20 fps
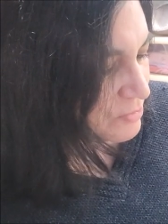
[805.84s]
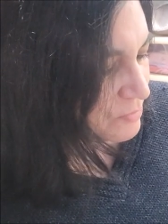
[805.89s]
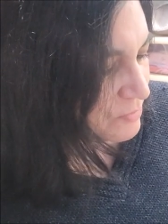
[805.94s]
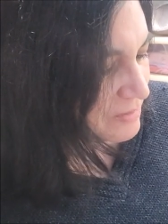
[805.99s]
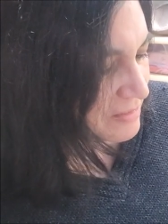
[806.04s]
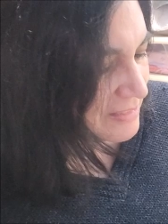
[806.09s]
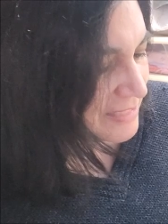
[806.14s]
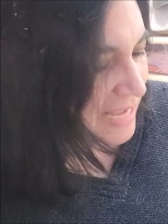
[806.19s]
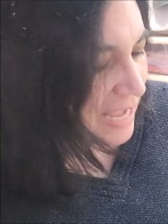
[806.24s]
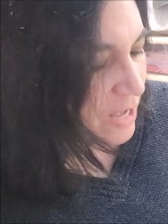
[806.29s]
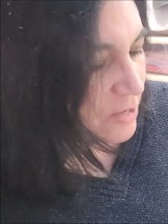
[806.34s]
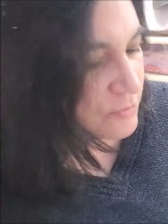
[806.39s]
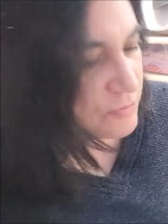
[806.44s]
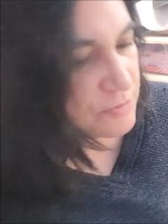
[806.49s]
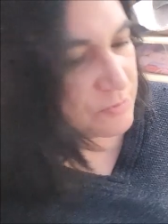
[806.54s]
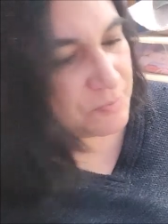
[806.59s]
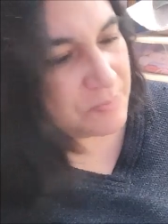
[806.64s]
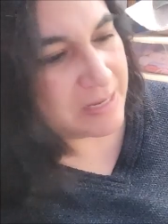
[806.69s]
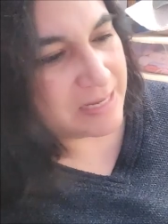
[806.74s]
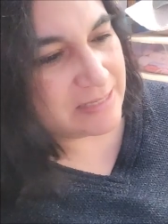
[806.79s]
do it, and how
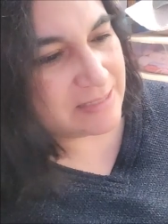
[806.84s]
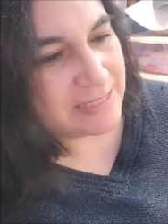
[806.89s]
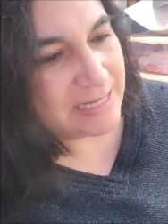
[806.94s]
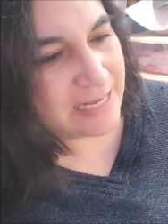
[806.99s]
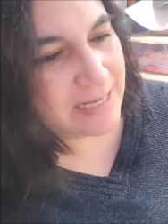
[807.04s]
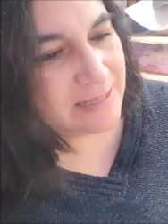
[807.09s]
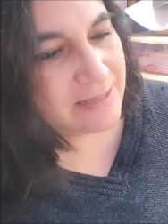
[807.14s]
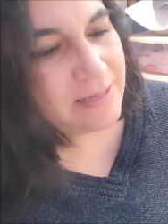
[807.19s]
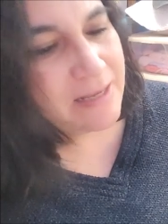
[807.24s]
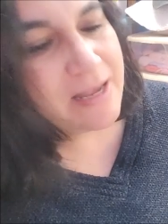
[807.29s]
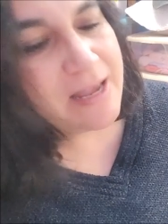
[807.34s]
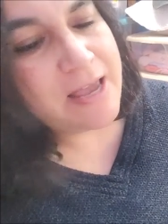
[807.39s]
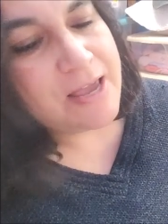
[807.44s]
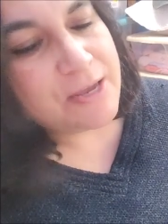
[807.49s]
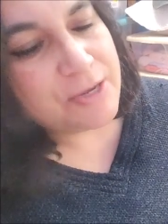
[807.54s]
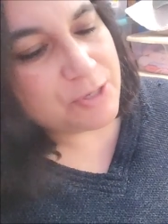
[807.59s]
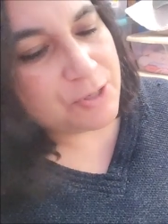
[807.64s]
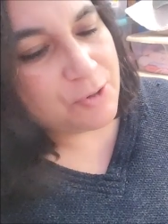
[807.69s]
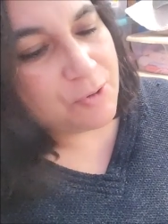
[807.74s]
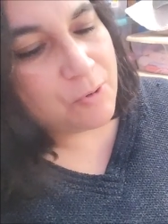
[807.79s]
to maintain
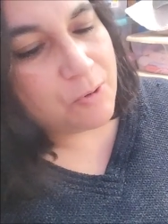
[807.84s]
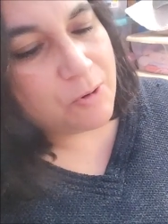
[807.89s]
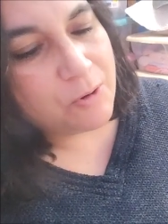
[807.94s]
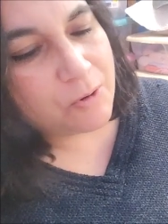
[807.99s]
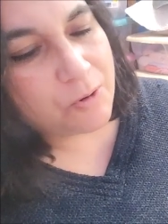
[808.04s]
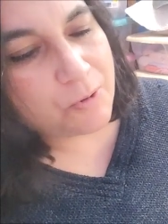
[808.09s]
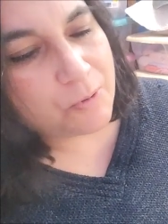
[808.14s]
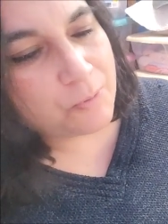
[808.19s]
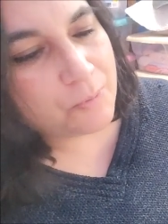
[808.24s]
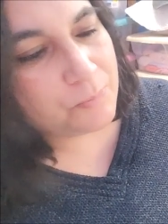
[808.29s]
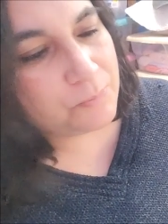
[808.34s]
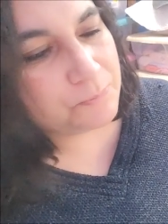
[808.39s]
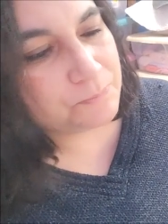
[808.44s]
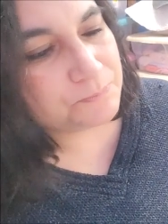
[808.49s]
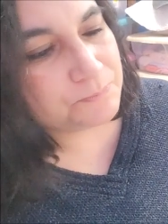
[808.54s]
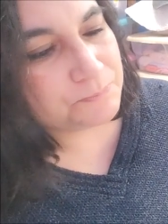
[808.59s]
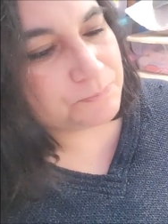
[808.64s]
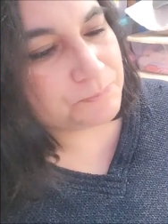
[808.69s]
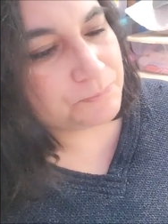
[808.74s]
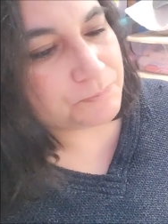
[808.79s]
your
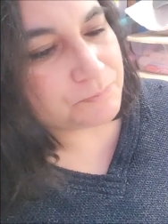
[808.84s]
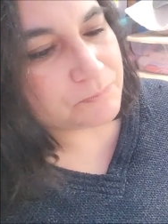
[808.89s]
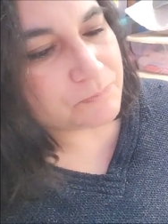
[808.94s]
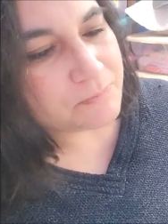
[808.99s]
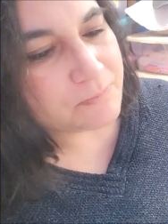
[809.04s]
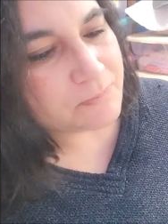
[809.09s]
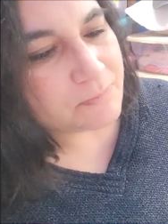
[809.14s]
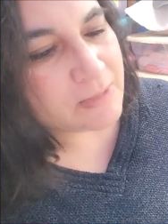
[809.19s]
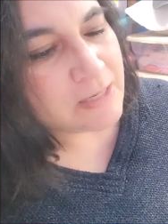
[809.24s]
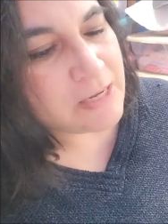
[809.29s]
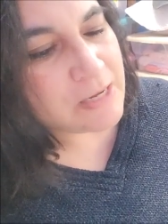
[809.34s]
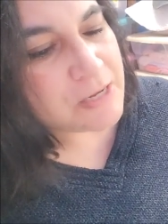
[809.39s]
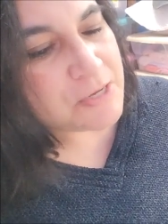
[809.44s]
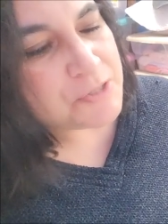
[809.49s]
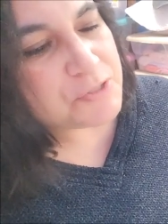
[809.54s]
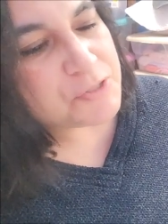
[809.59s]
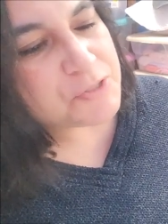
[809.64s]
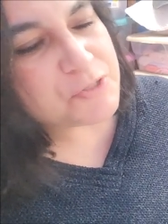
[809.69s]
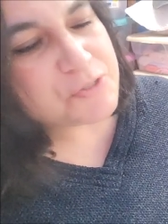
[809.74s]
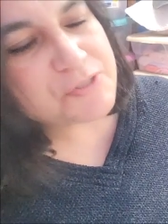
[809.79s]
home.
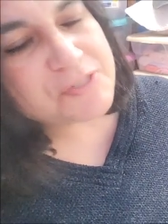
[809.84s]
So